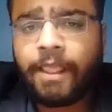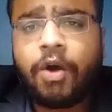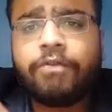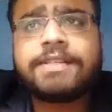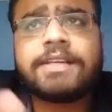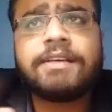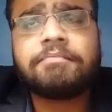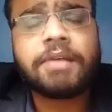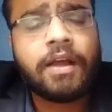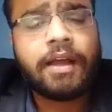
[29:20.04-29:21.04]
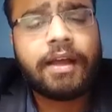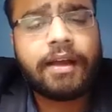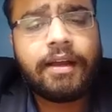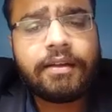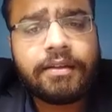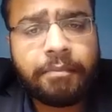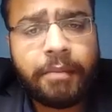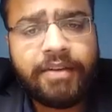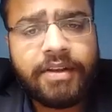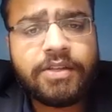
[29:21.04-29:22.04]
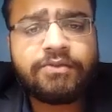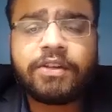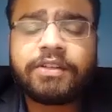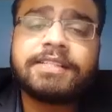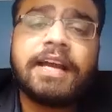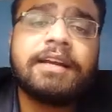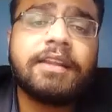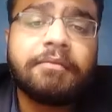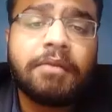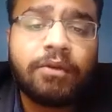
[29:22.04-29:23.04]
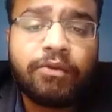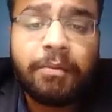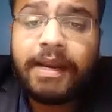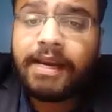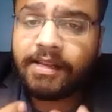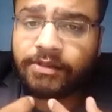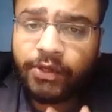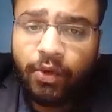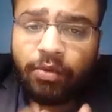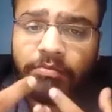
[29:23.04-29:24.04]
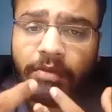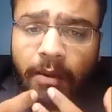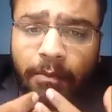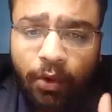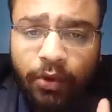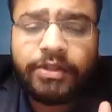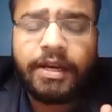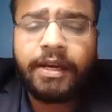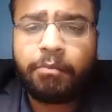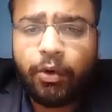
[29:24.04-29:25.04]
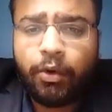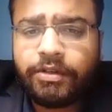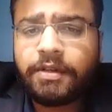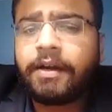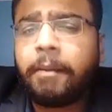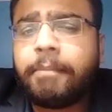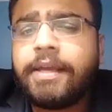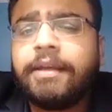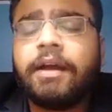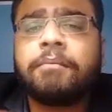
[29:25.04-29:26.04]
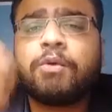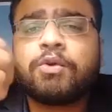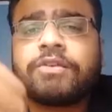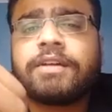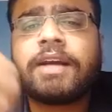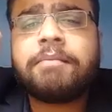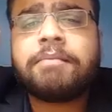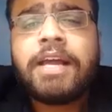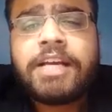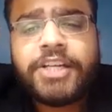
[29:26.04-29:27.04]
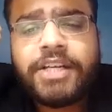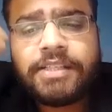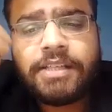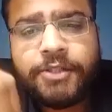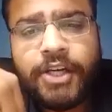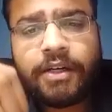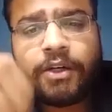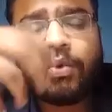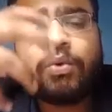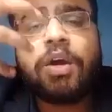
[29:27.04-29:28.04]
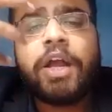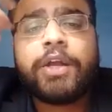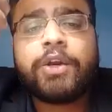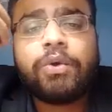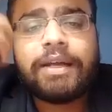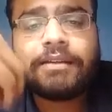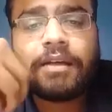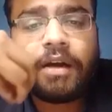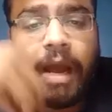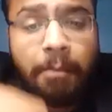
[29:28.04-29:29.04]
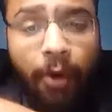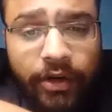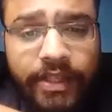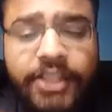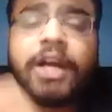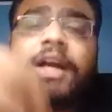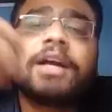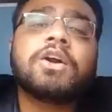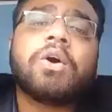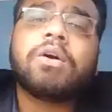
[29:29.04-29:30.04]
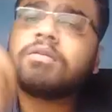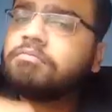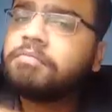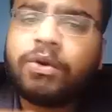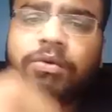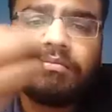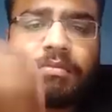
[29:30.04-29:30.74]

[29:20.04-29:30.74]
Obviously, preferences for the child, then a woman is, most of the time, she is subject to, either abort the child, or the